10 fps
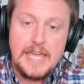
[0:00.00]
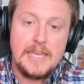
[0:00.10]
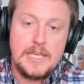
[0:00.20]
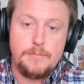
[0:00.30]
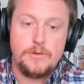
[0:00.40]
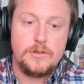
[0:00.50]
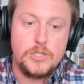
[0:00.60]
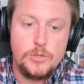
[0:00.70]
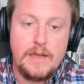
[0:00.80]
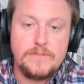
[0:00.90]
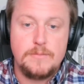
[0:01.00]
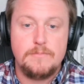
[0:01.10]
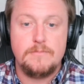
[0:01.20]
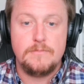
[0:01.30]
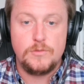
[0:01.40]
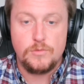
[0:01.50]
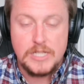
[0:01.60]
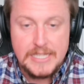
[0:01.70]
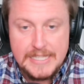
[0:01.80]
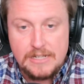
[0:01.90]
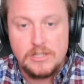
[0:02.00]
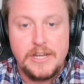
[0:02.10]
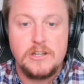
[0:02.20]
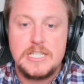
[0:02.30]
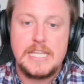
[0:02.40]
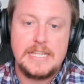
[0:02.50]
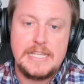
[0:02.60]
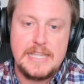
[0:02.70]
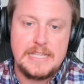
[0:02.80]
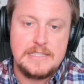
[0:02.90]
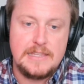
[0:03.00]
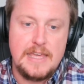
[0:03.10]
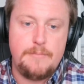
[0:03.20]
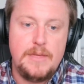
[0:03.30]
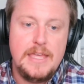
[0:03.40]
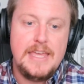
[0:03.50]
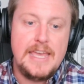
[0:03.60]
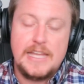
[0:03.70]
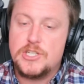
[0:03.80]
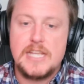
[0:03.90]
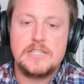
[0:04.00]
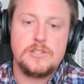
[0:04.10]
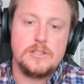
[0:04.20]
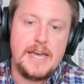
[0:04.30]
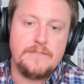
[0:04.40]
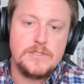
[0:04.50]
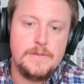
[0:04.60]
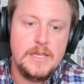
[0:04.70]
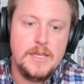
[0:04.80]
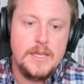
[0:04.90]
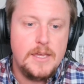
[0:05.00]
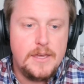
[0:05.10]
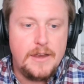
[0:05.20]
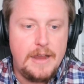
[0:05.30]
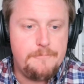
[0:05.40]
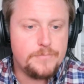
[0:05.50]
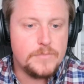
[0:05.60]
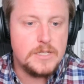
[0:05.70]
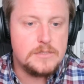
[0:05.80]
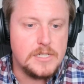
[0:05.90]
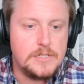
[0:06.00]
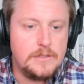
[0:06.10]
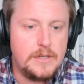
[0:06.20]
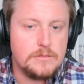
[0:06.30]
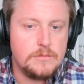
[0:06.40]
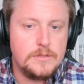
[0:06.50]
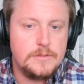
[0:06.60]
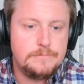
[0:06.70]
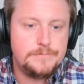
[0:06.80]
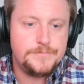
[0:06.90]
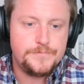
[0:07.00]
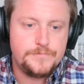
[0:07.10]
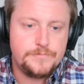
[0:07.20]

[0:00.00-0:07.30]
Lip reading: You're the gatekeeper. You have to clearly articulate that to them and change their lives. All right. Talk to you in the next one.